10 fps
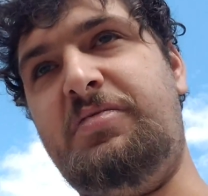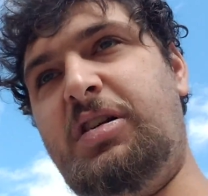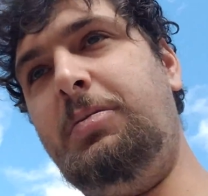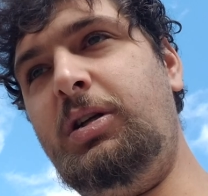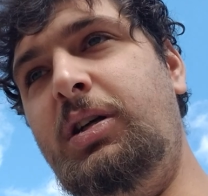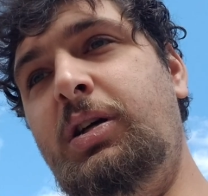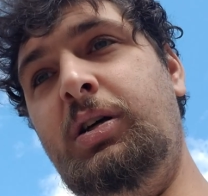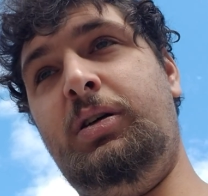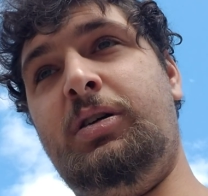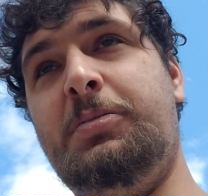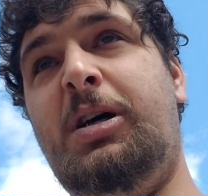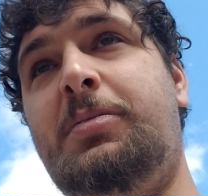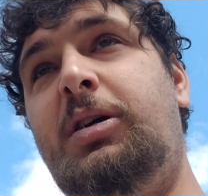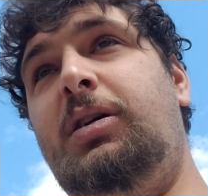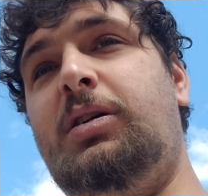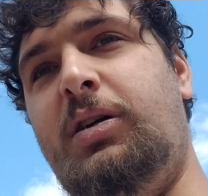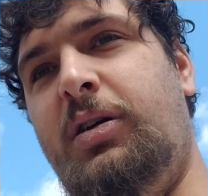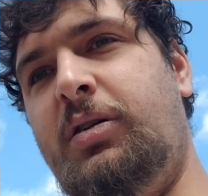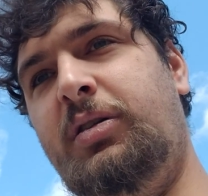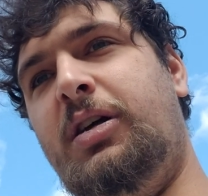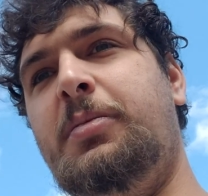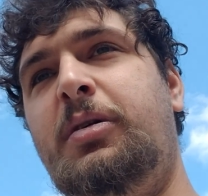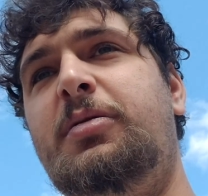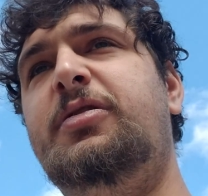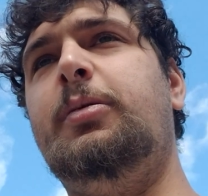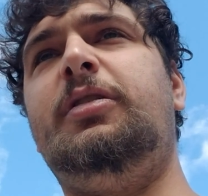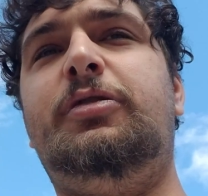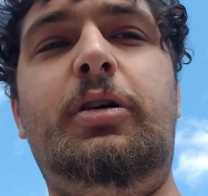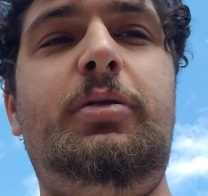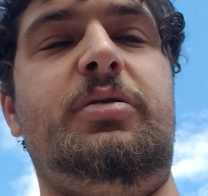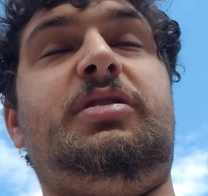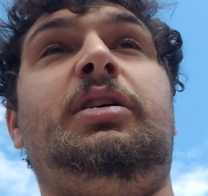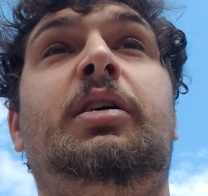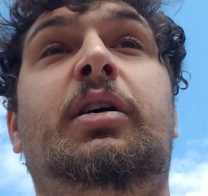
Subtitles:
and family about me and get me more reviews.